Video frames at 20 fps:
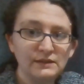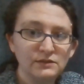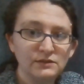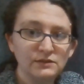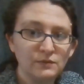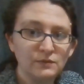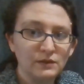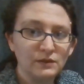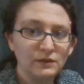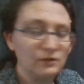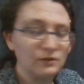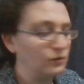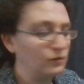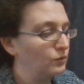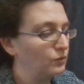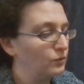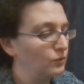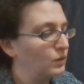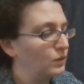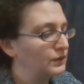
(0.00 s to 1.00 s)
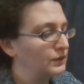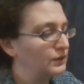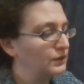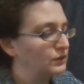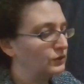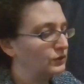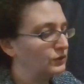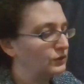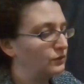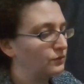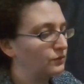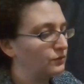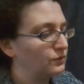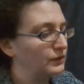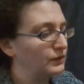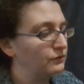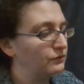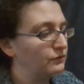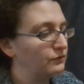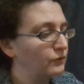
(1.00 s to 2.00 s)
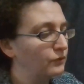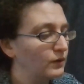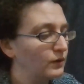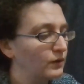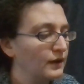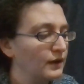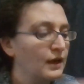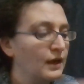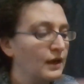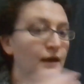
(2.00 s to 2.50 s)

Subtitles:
So we're going to do 1, 2, 3, 4.